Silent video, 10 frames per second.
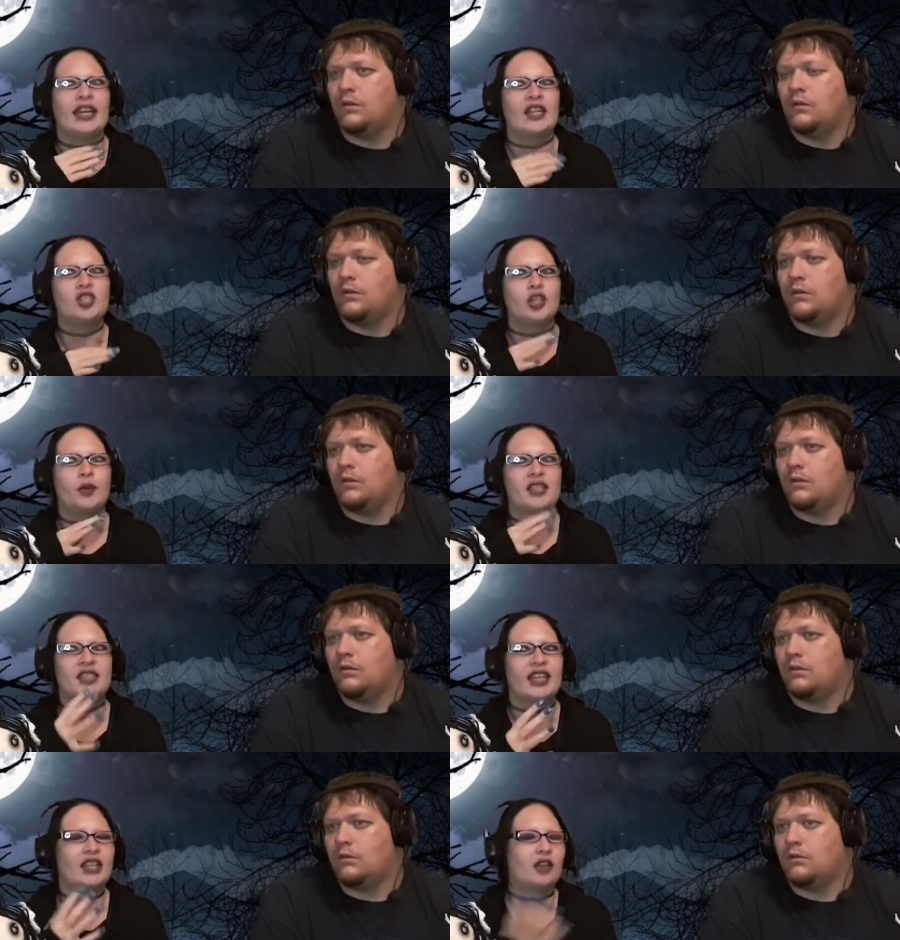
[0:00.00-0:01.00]
Speaker 1: into a
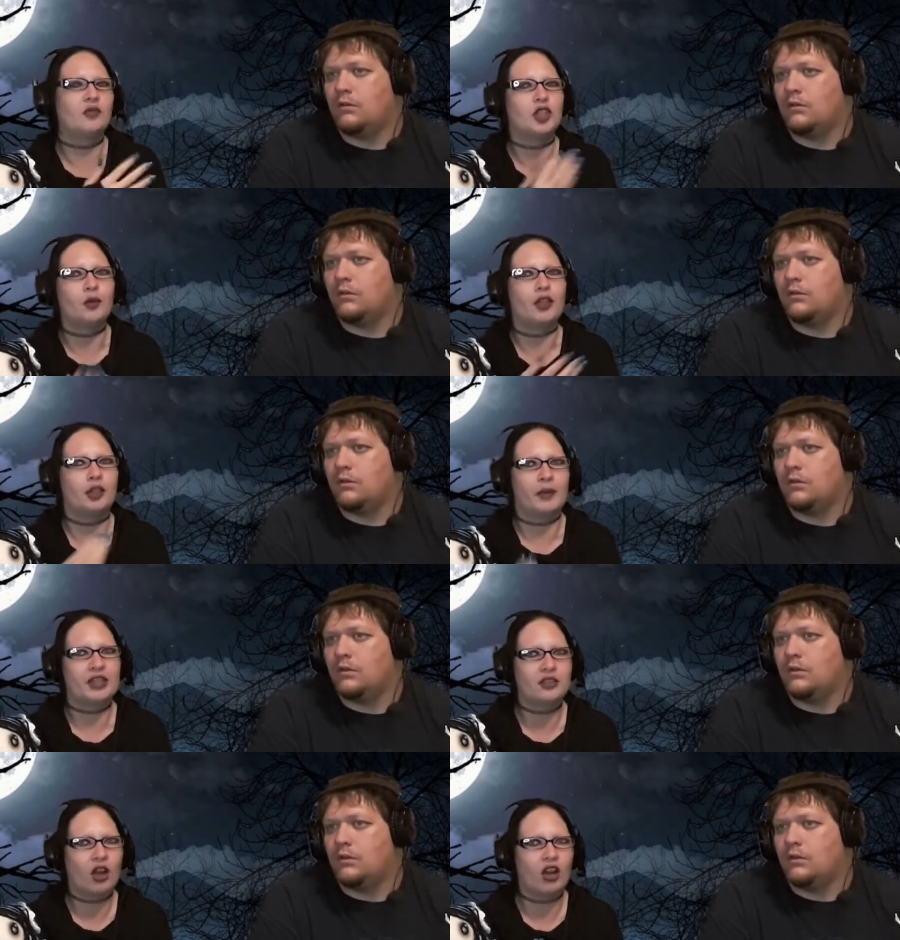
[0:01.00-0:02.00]
scene of two other
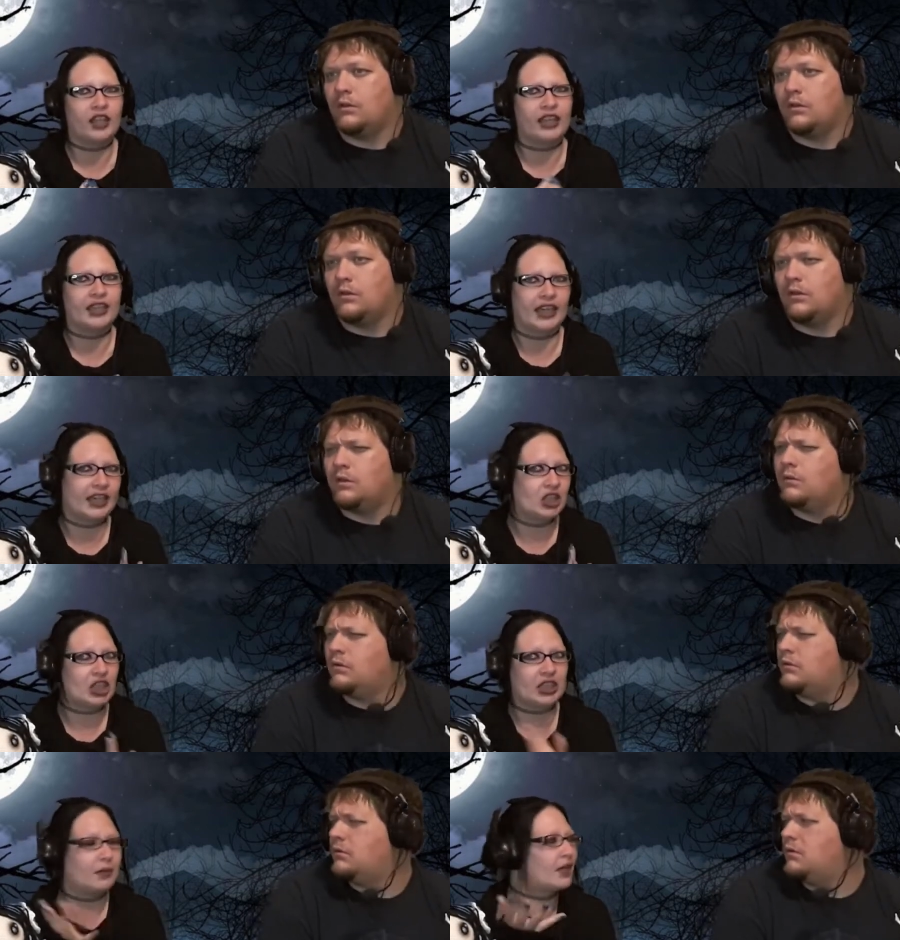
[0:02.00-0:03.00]
men talking, and he
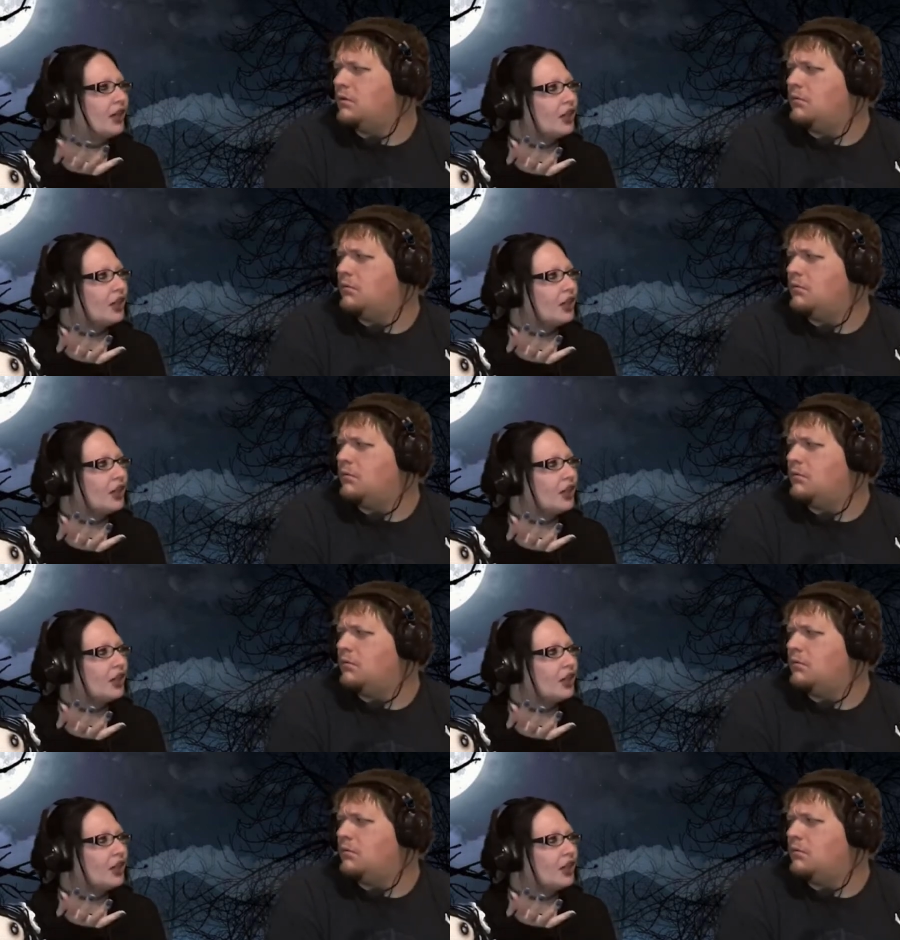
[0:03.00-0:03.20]
just comes out of